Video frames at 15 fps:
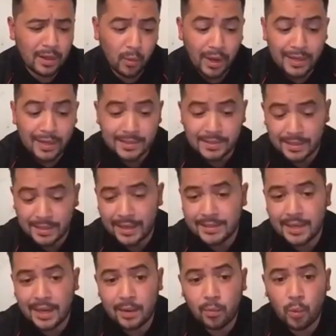ways that
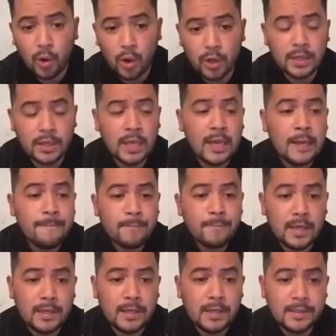K-tape work
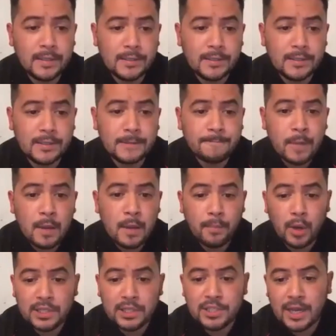is by
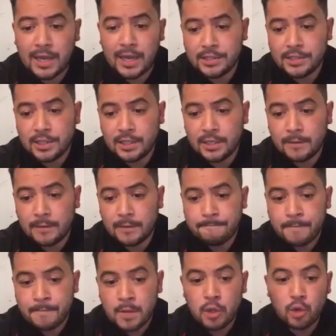changing
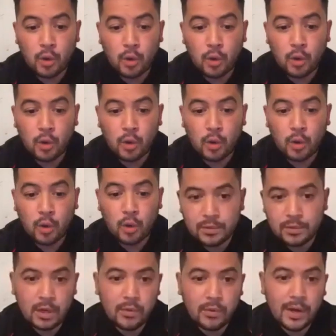your comfort
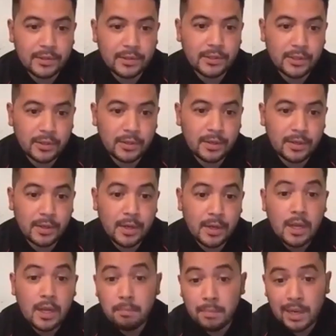levels around a certain
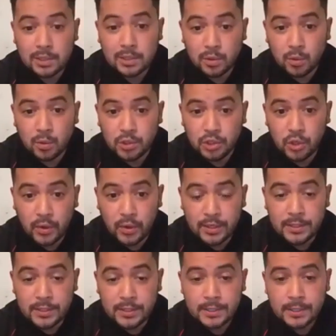muscle or
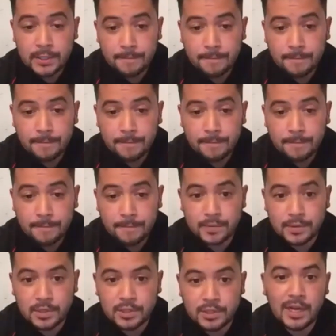joint
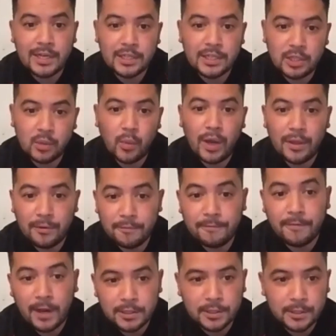to change the way you
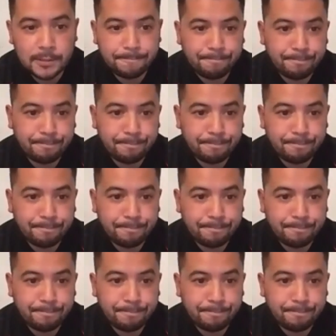function it.